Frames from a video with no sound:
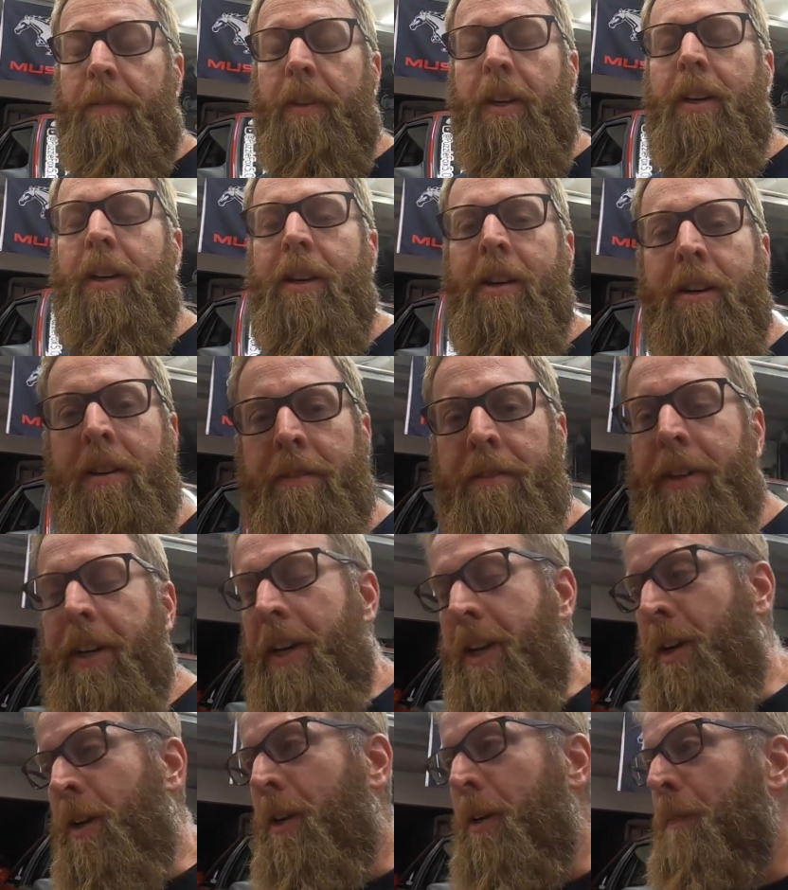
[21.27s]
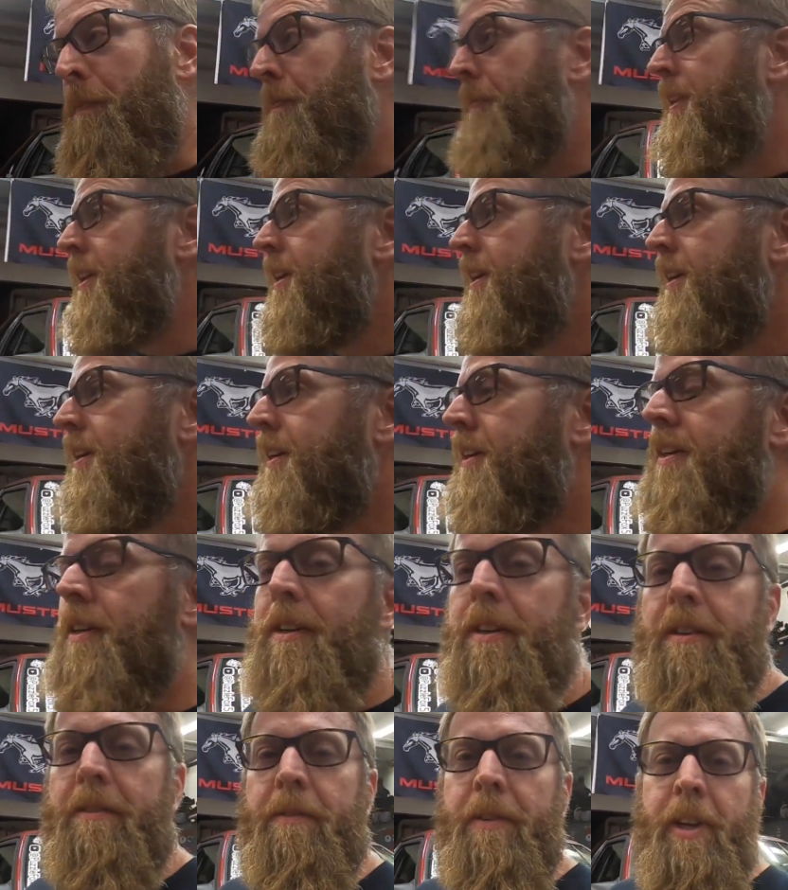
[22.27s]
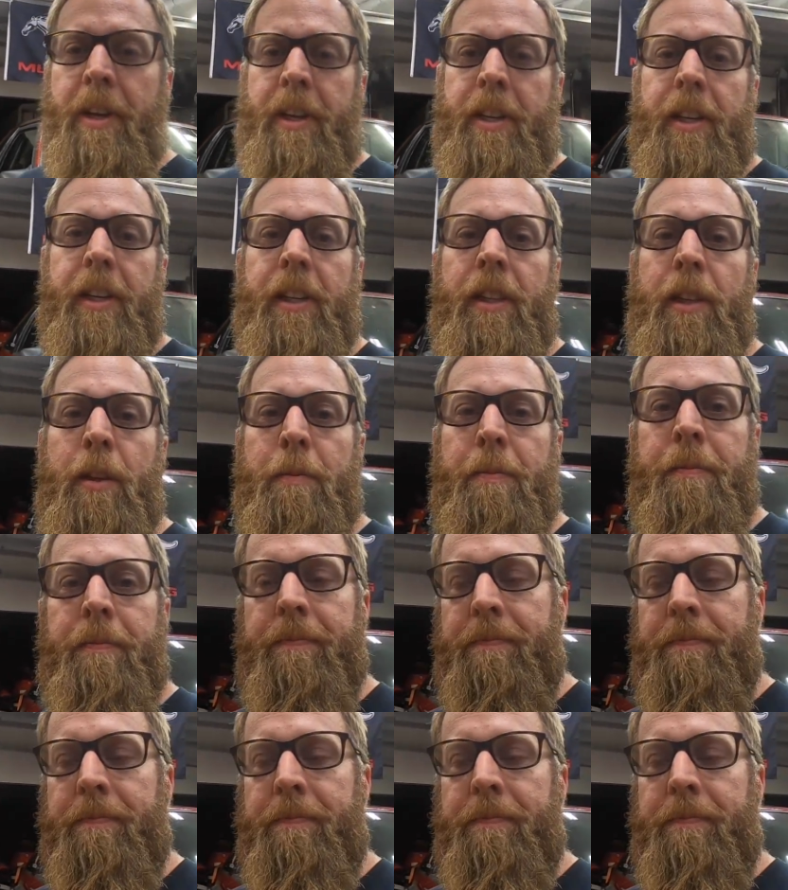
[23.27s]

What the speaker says: long video, we did